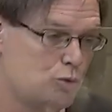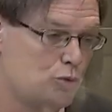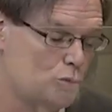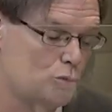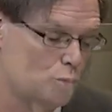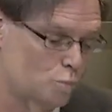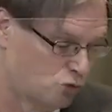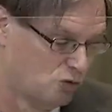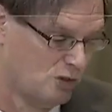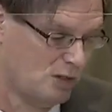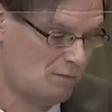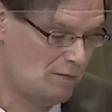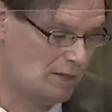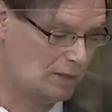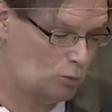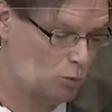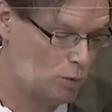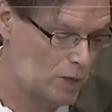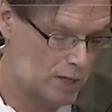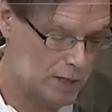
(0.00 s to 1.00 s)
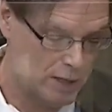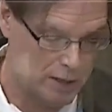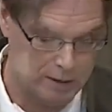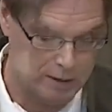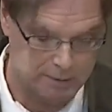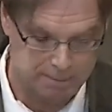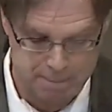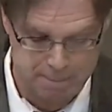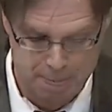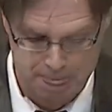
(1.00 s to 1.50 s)
to entertain a
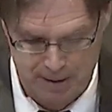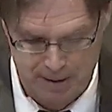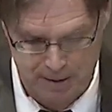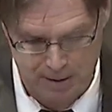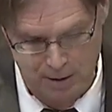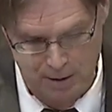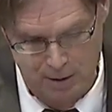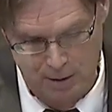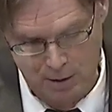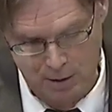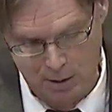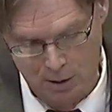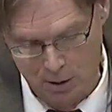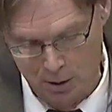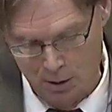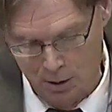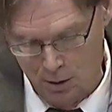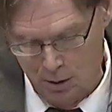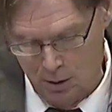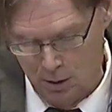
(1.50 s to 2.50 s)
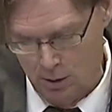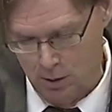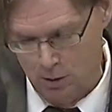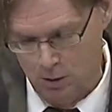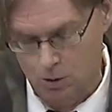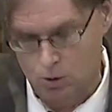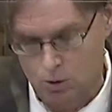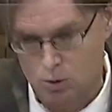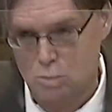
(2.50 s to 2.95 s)
request for provisional measures?